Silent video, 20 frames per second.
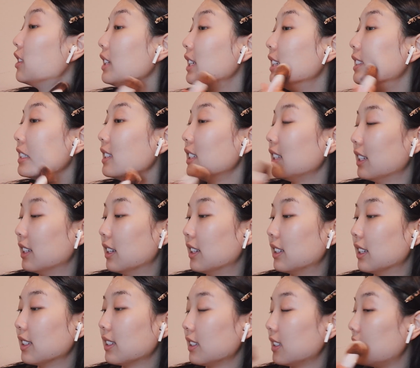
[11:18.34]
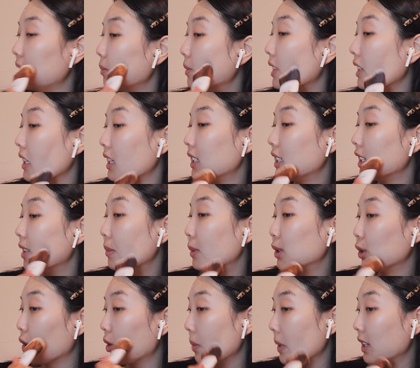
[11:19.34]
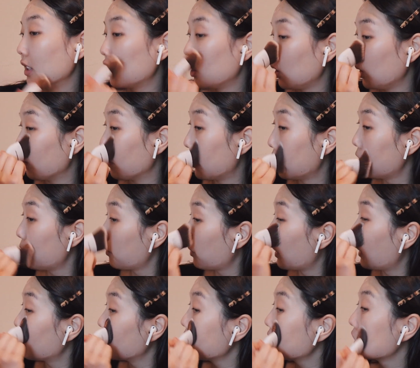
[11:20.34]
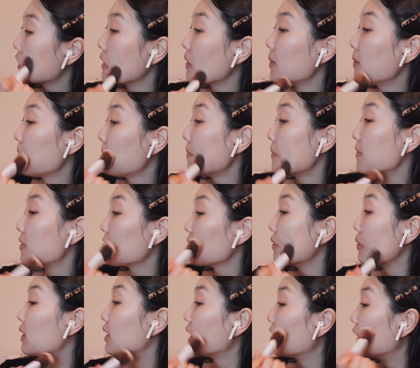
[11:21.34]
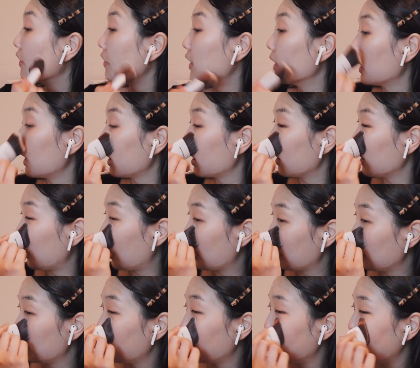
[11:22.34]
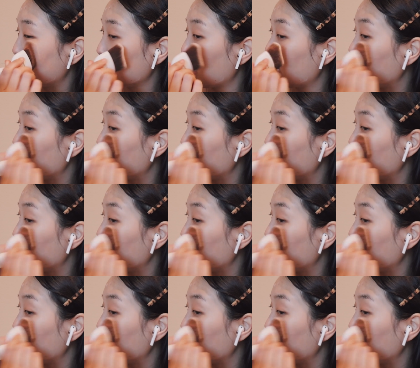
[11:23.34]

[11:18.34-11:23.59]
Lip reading: really easily, and it doesn't seem like it's absorbing too much product, which I feel like a lot of, it's